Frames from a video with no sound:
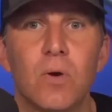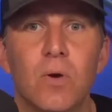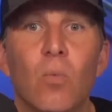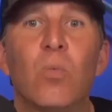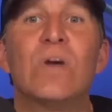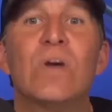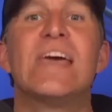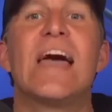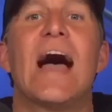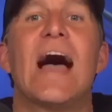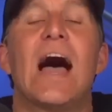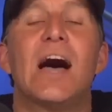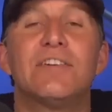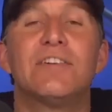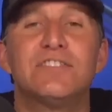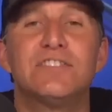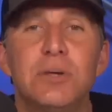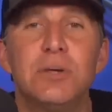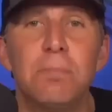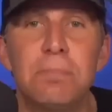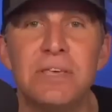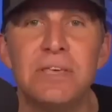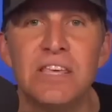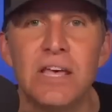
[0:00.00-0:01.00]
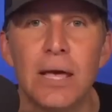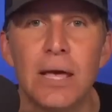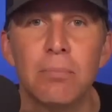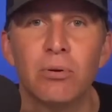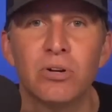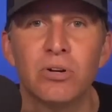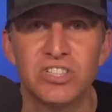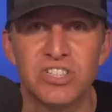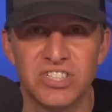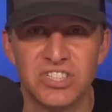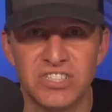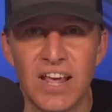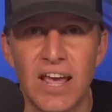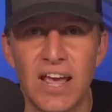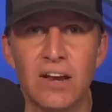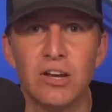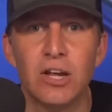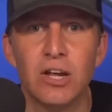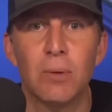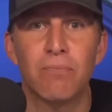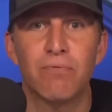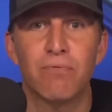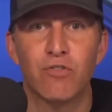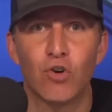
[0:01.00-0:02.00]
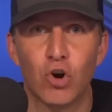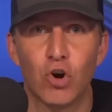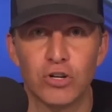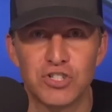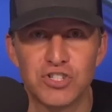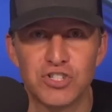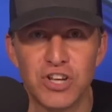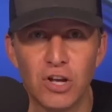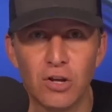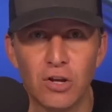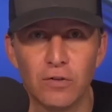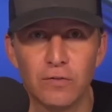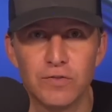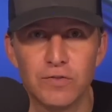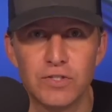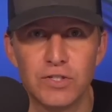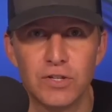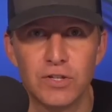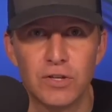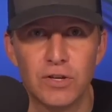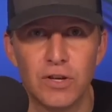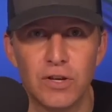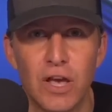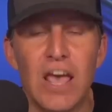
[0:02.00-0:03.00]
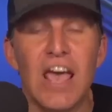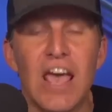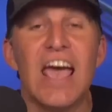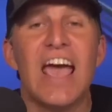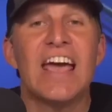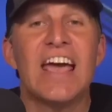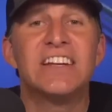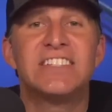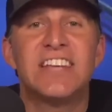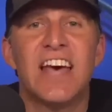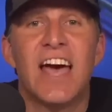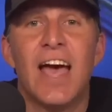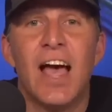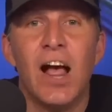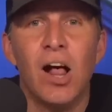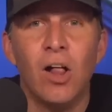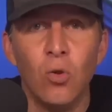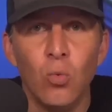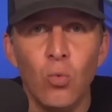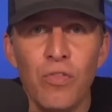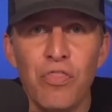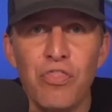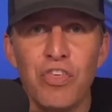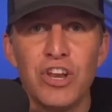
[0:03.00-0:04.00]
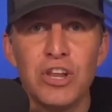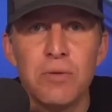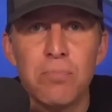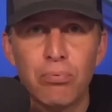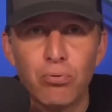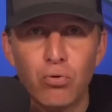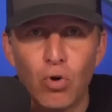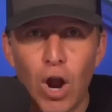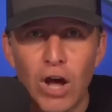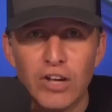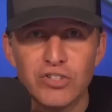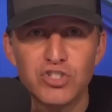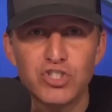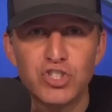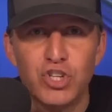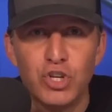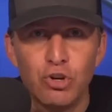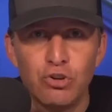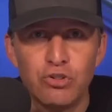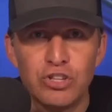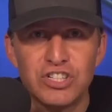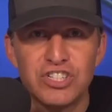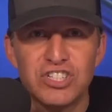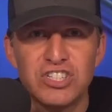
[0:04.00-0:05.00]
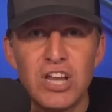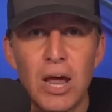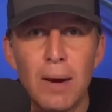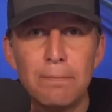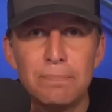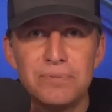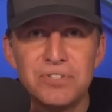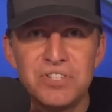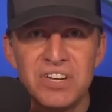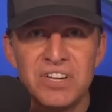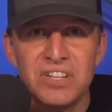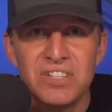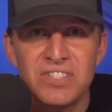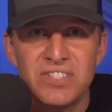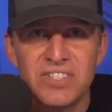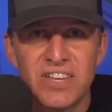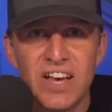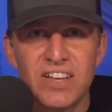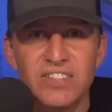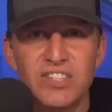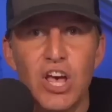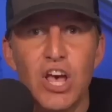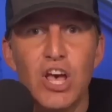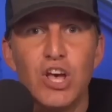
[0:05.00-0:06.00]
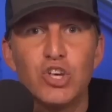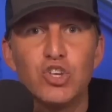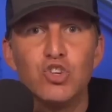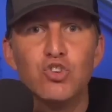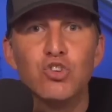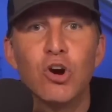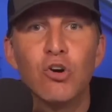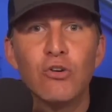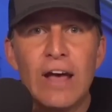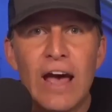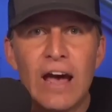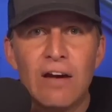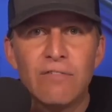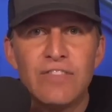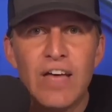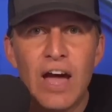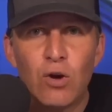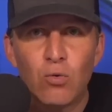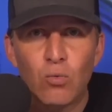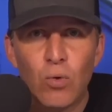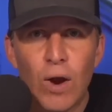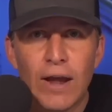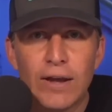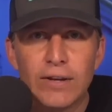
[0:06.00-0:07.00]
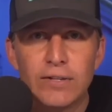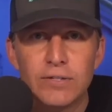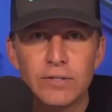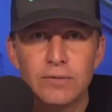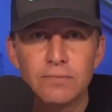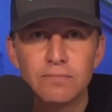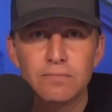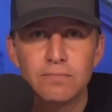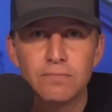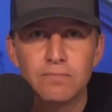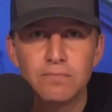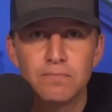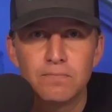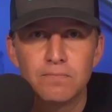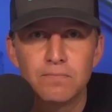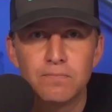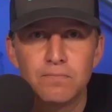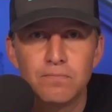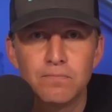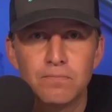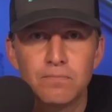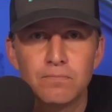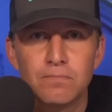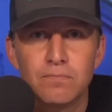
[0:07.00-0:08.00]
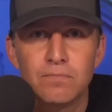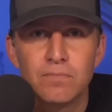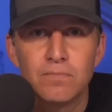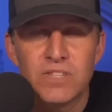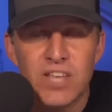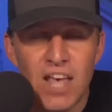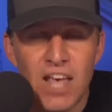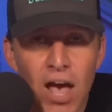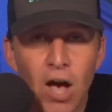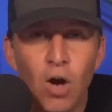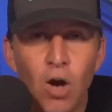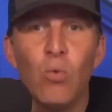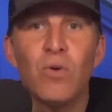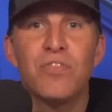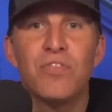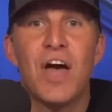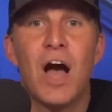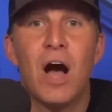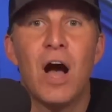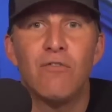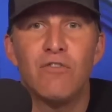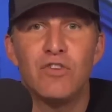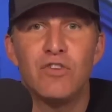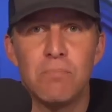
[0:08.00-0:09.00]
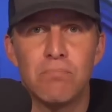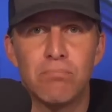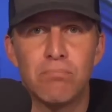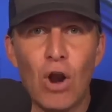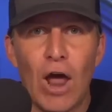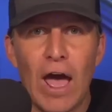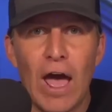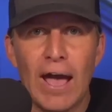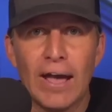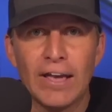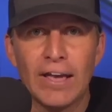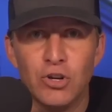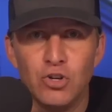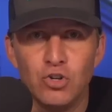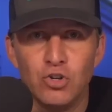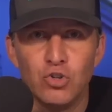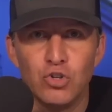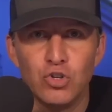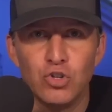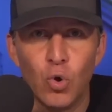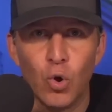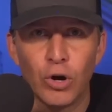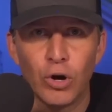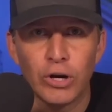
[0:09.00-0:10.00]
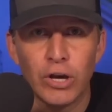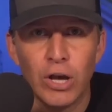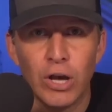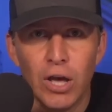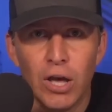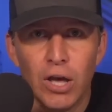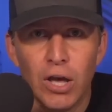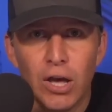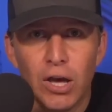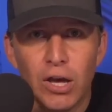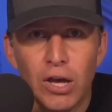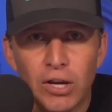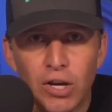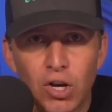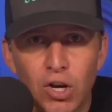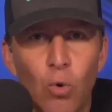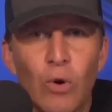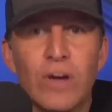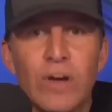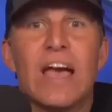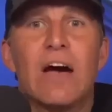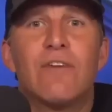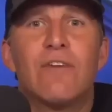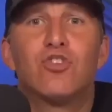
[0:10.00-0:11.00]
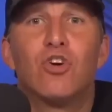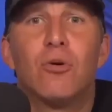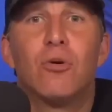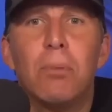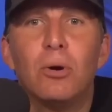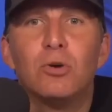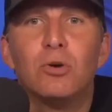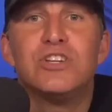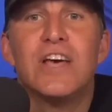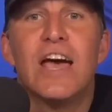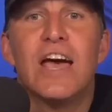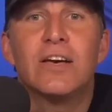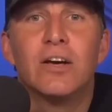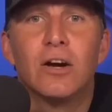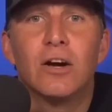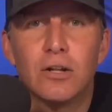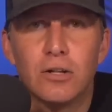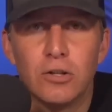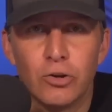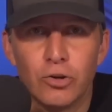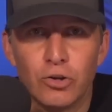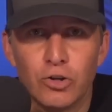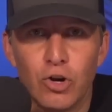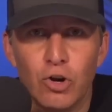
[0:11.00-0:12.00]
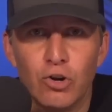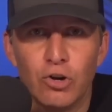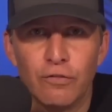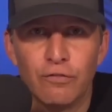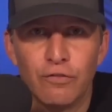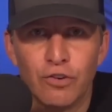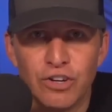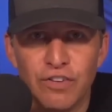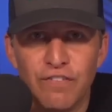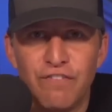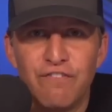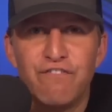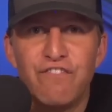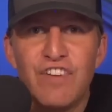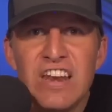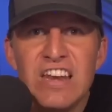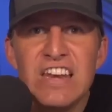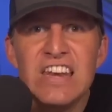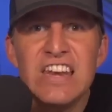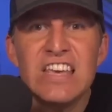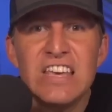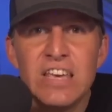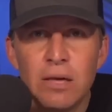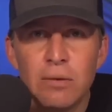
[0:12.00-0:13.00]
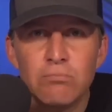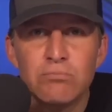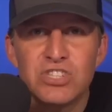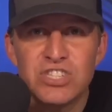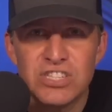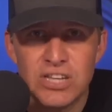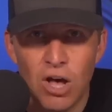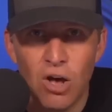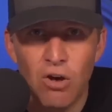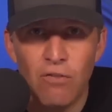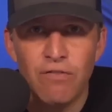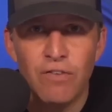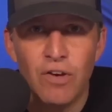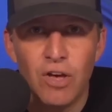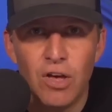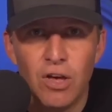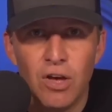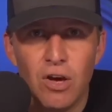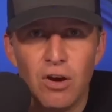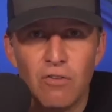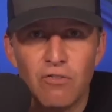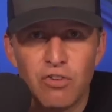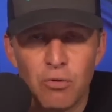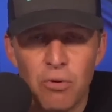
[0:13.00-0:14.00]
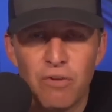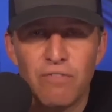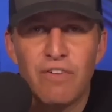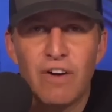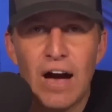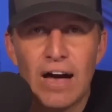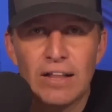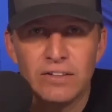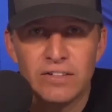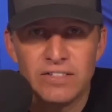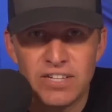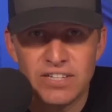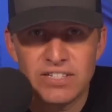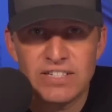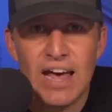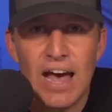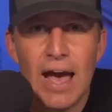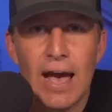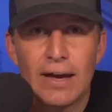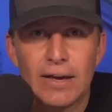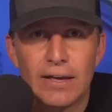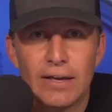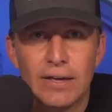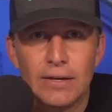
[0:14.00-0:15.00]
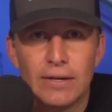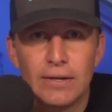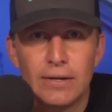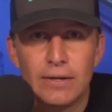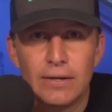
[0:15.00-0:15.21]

We have to be able to stand up for ourselves. And to hell with any prosecutor that steps in and says, you don't have that right. To hell with Alvin Bragg in New York going after a bodega clerk owner for defending himself from a violent attack.